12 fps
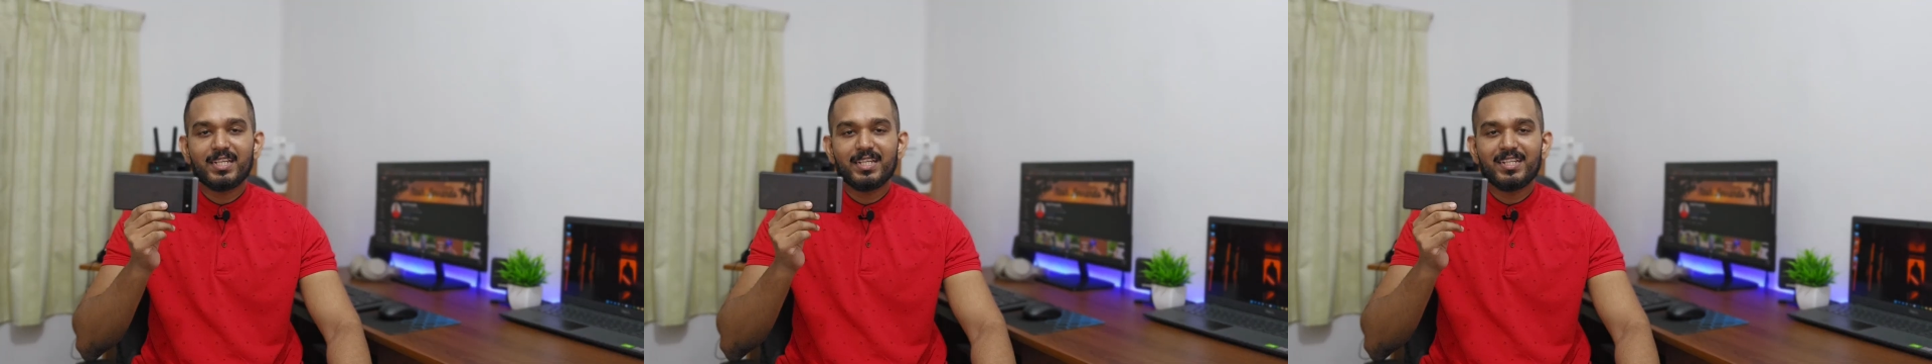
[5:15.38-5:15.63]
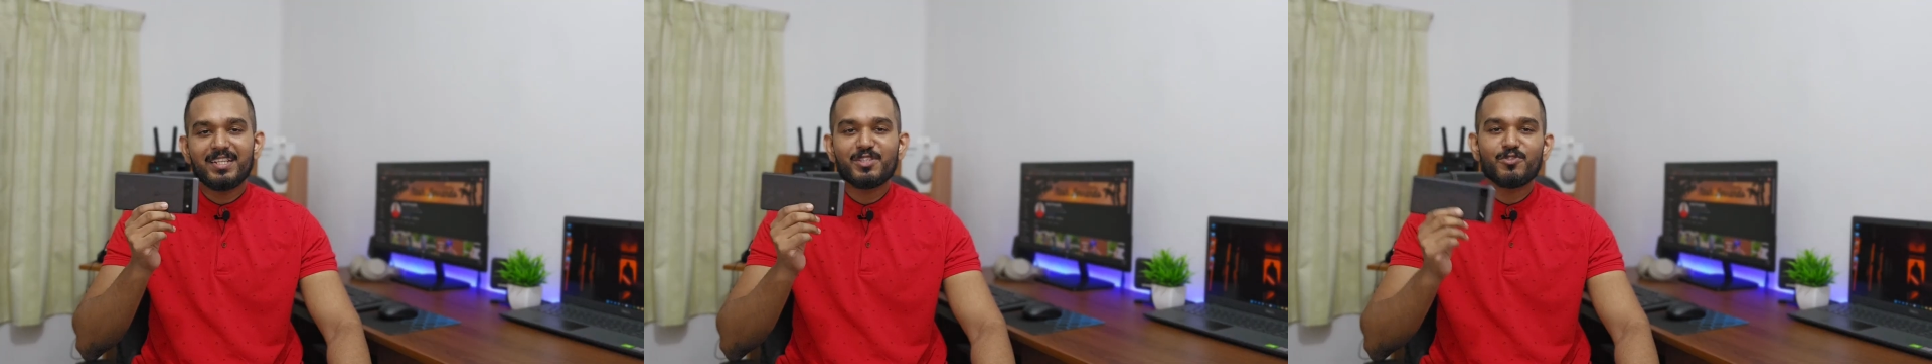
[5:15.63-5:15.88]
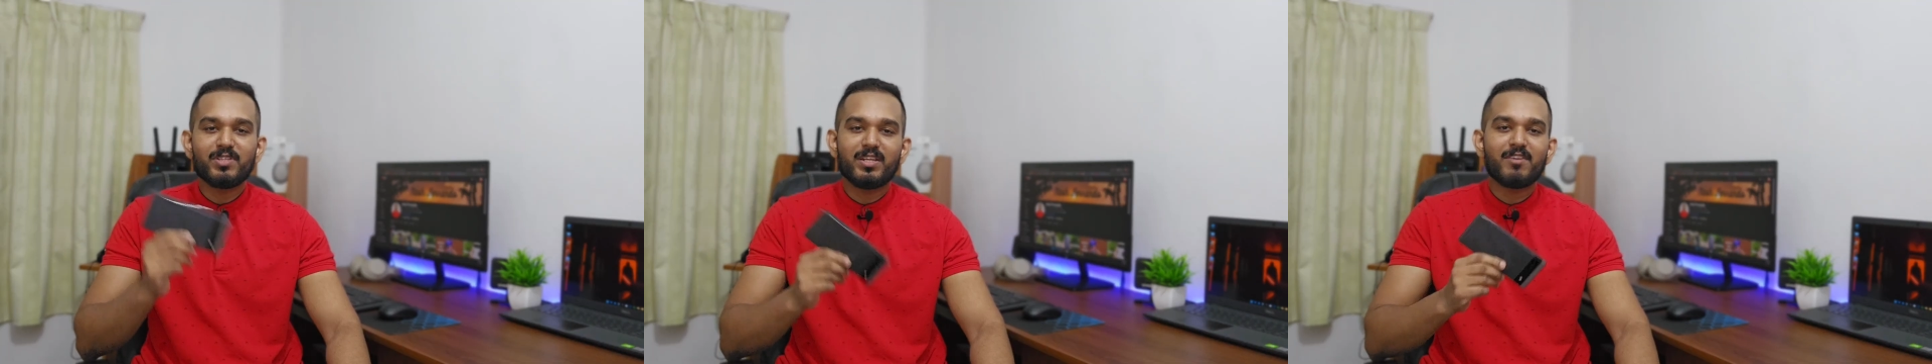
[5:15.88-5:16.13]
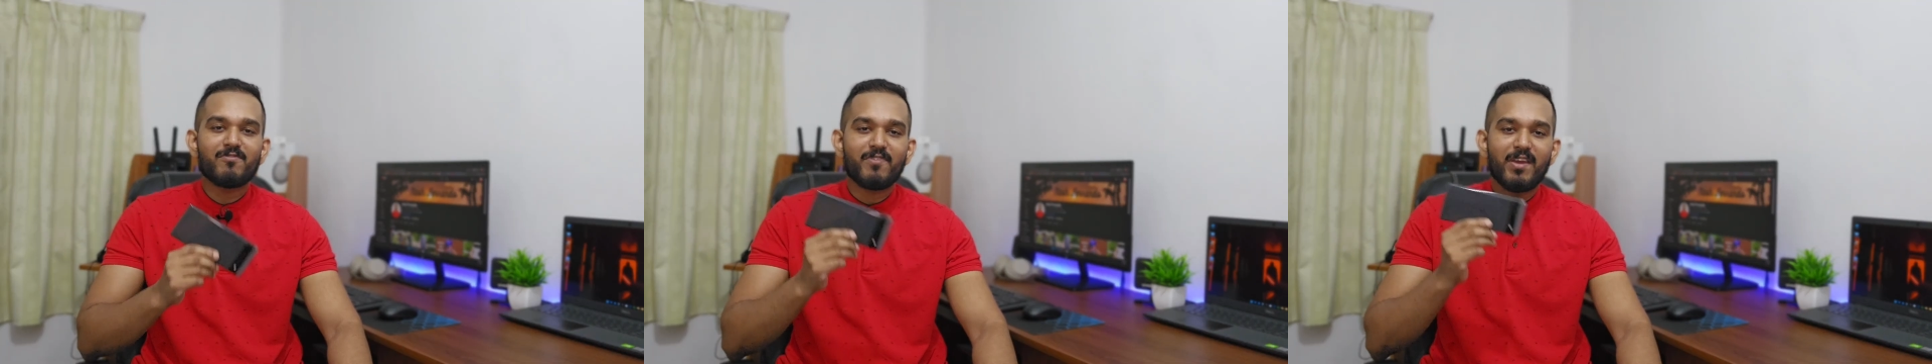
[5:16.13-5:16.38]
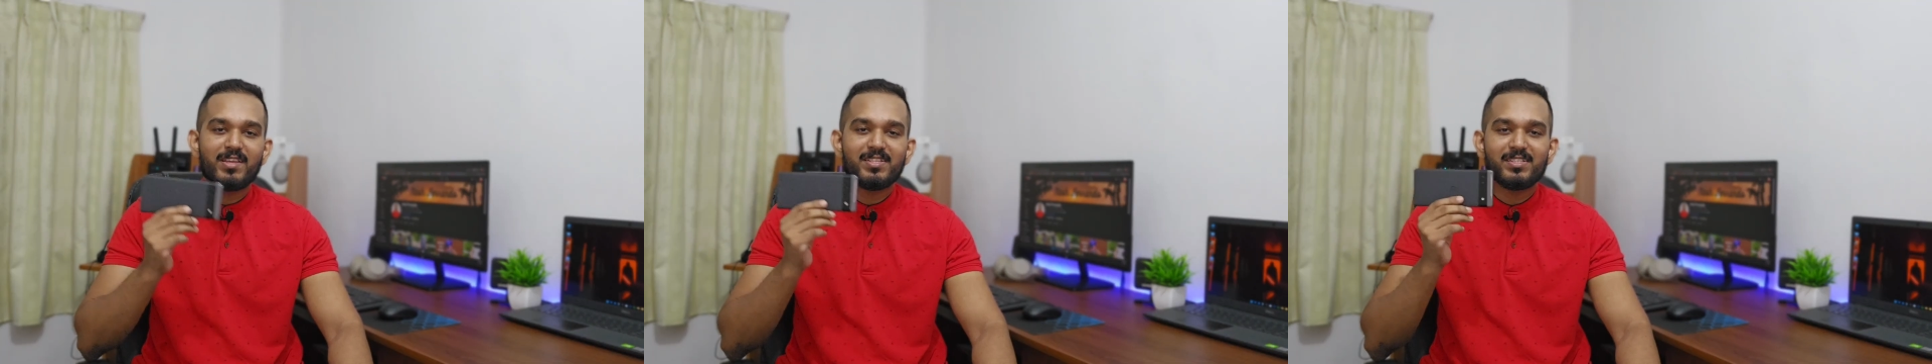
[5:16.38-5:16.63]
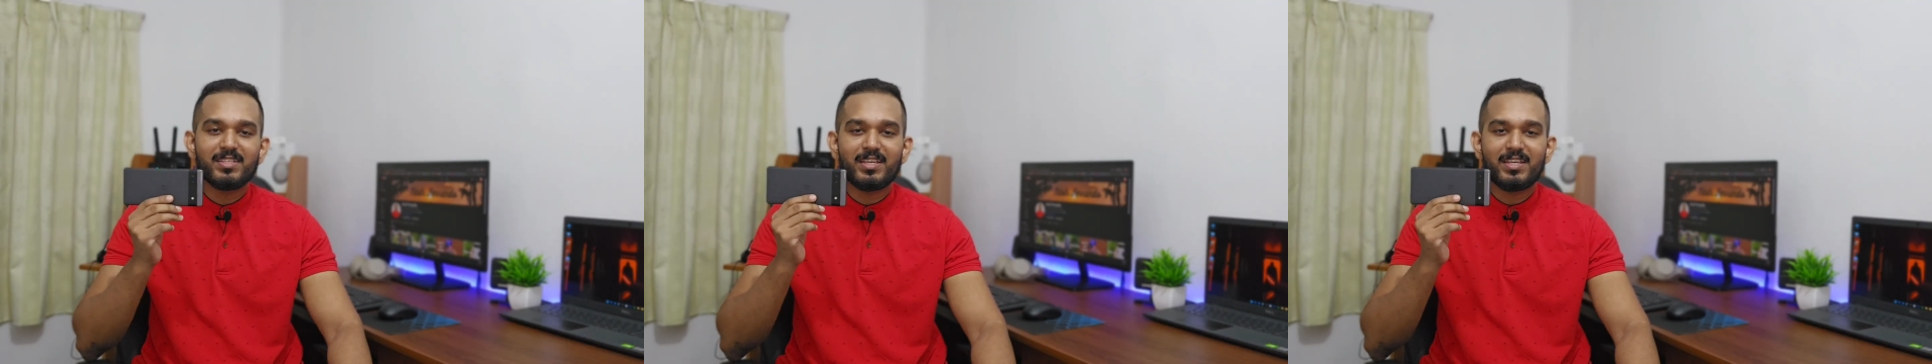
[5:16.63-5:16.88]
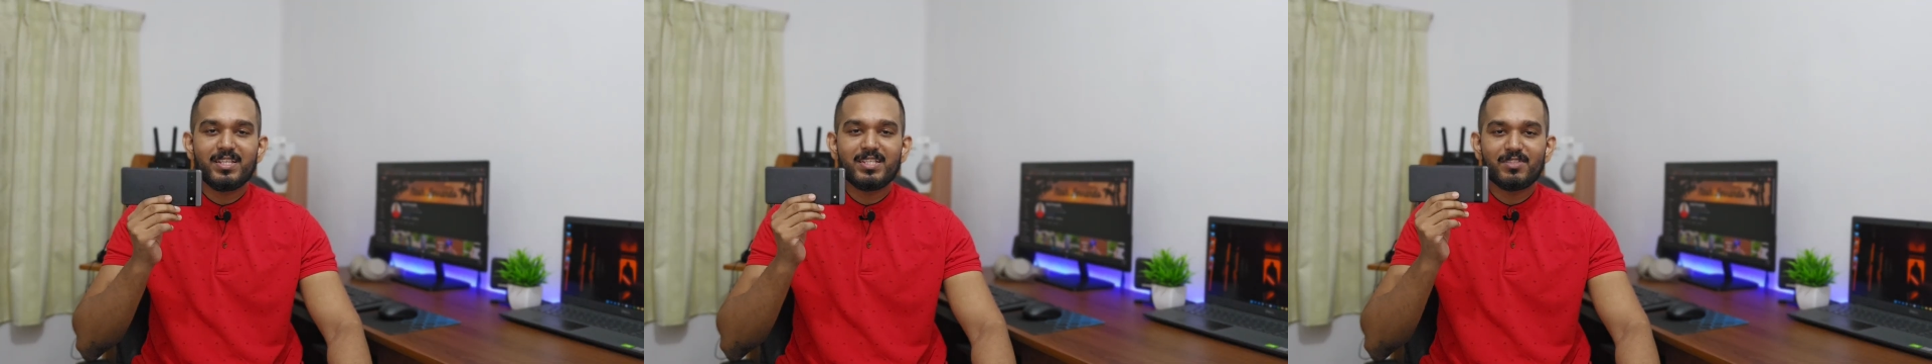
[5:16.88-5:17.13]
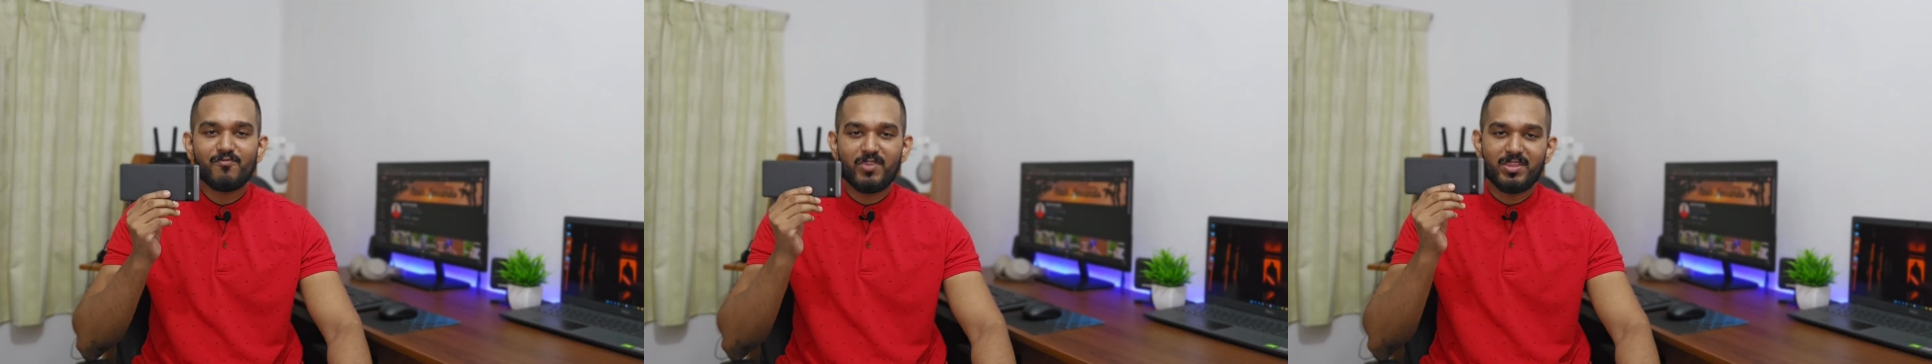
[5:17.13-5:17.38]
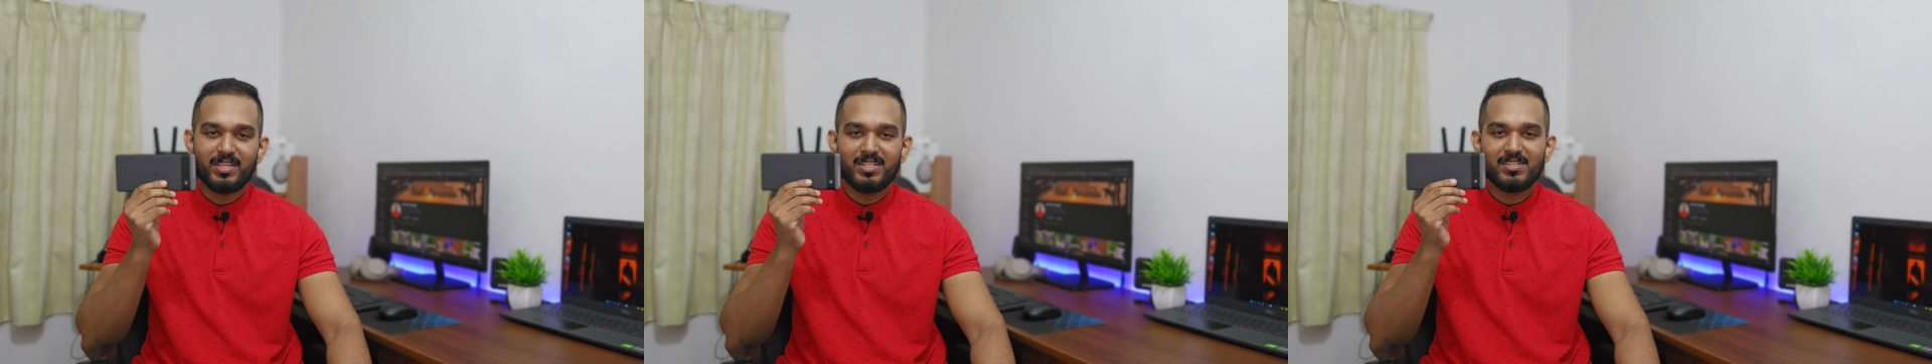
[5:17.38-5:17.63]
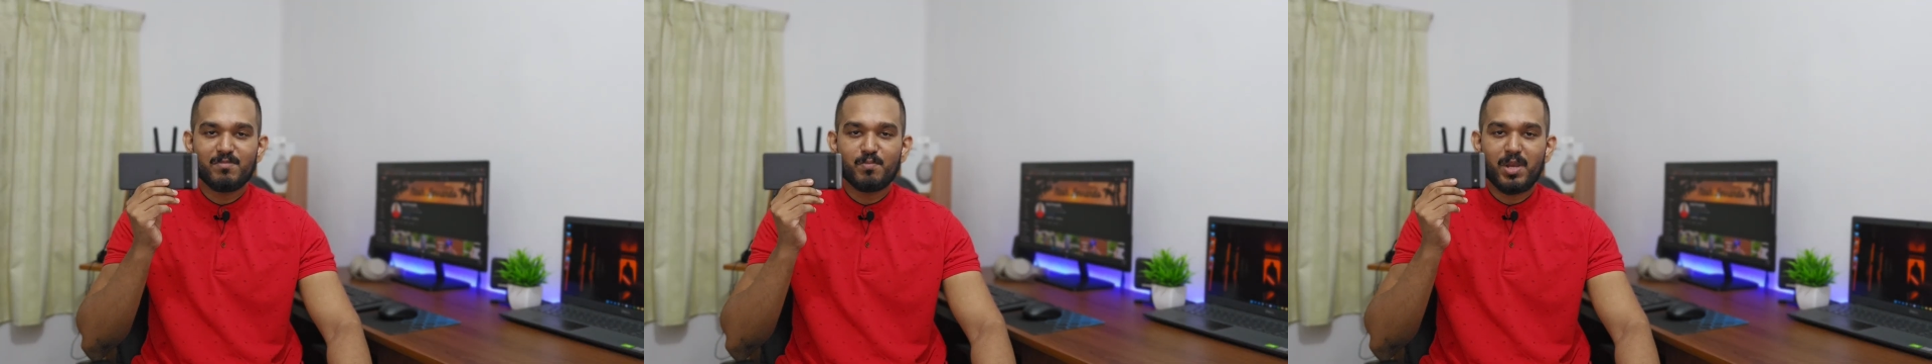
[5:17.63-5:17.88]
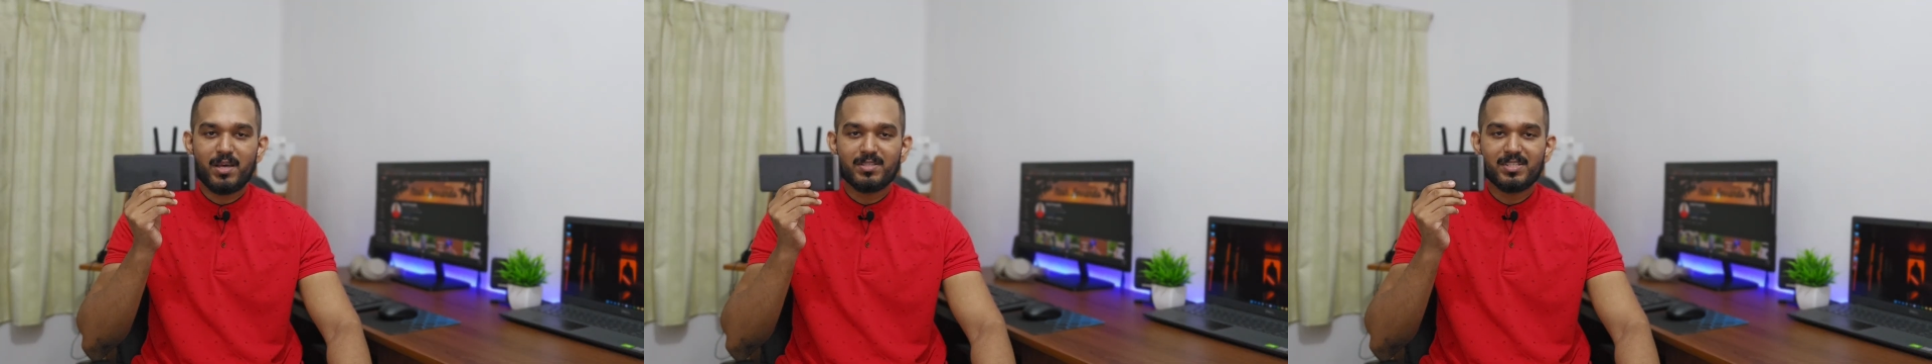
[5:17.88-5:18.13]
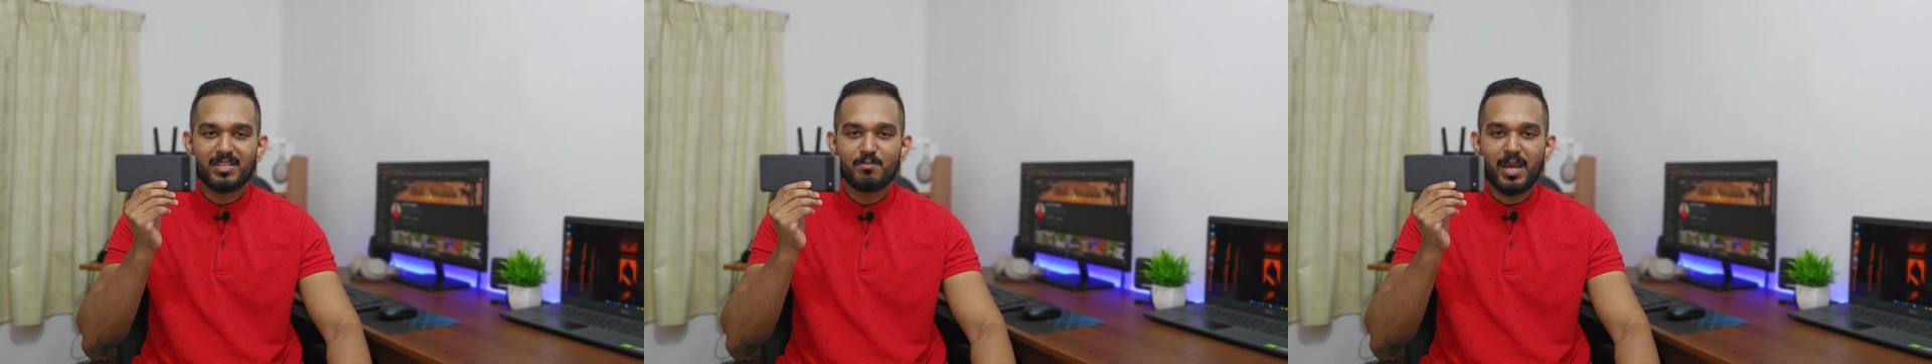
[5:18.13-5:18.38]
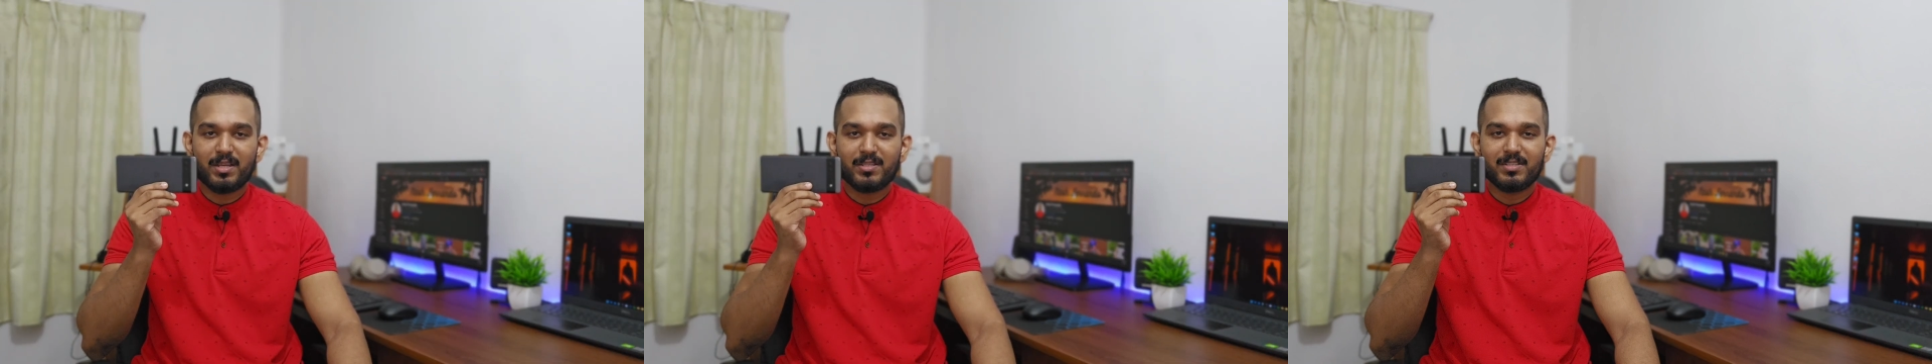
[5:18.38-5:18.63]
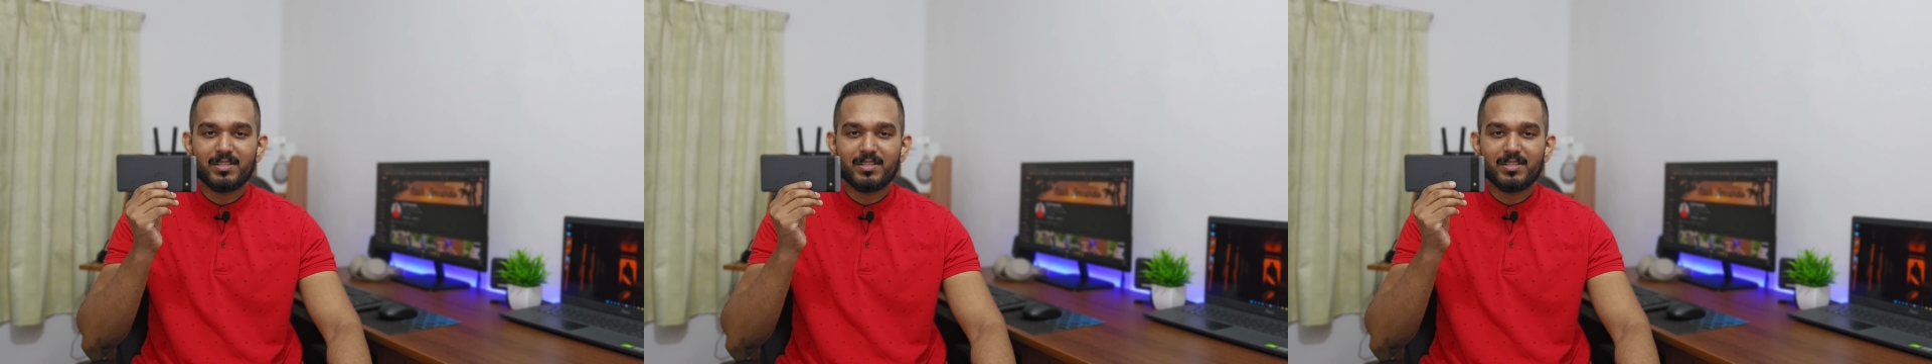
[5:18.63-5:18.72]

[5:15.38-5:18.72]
third issue that I faced is with this plastic back.